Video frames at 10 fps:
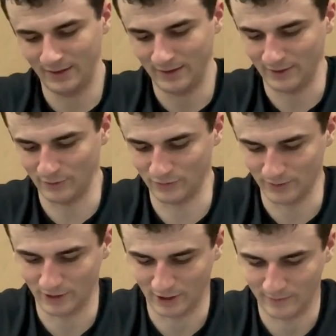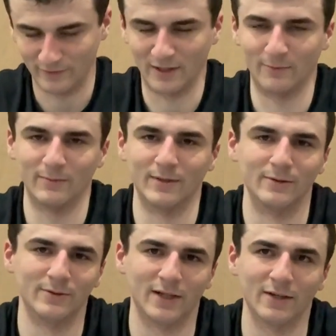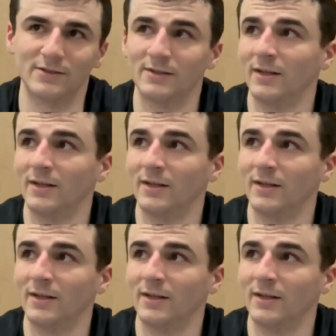use real carbon fiber, but who cares?